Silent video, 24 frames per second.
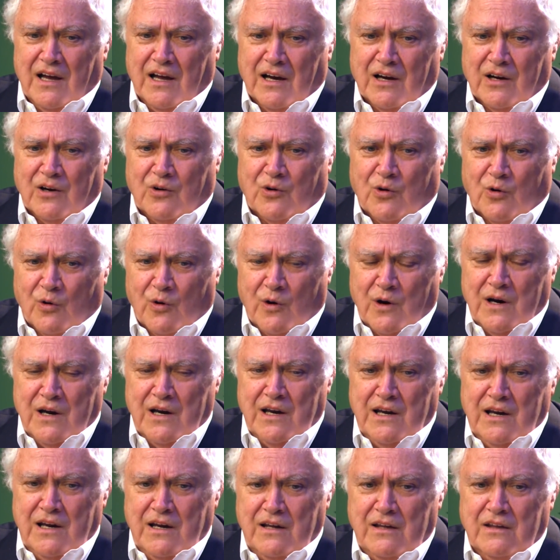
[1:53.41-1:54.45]

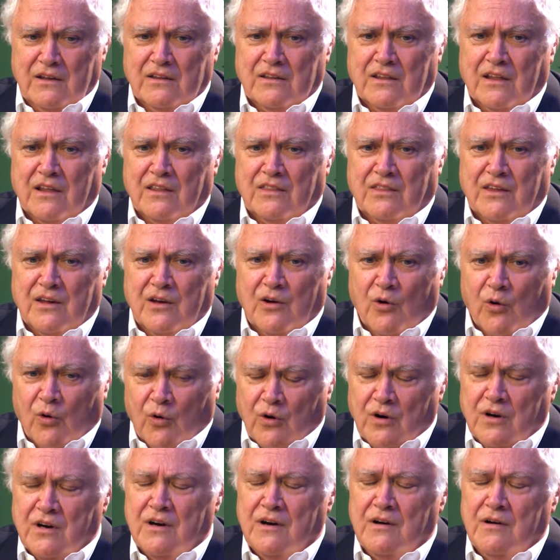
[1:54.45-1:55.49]
agree that the
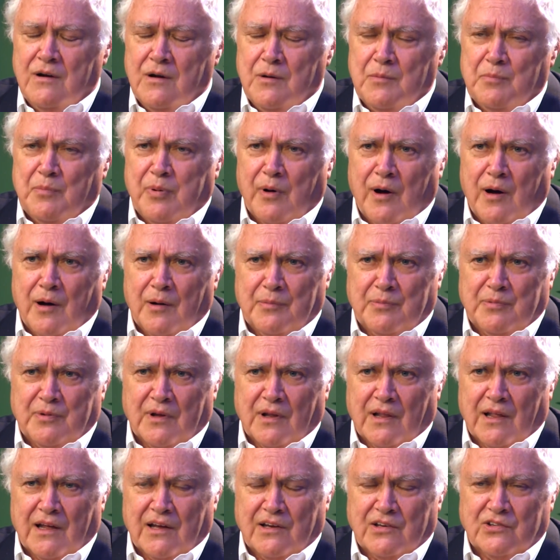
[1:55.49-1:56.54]
ordinary
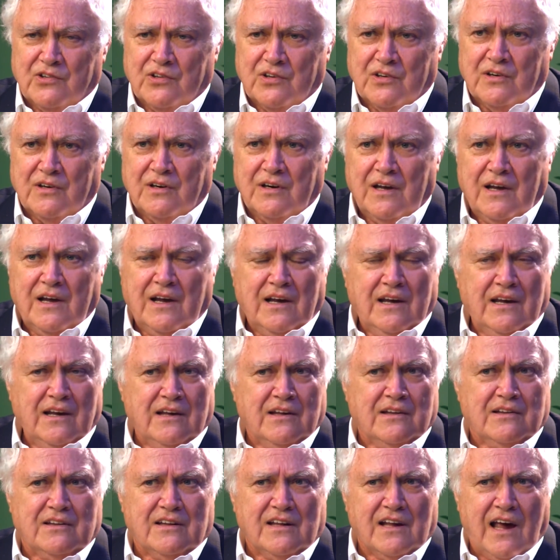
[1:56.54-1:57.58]
population
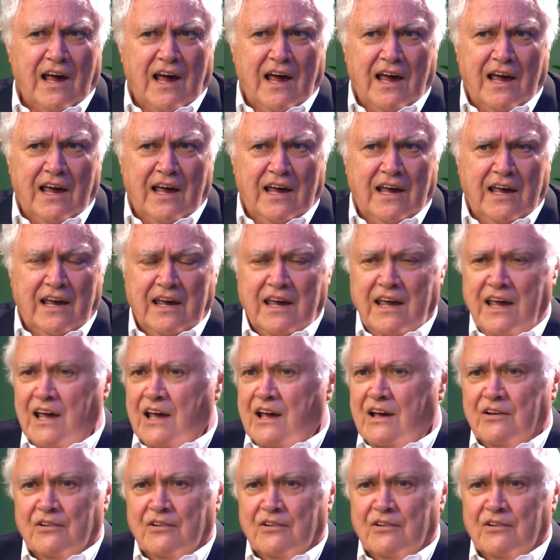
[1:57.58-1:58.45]
is A,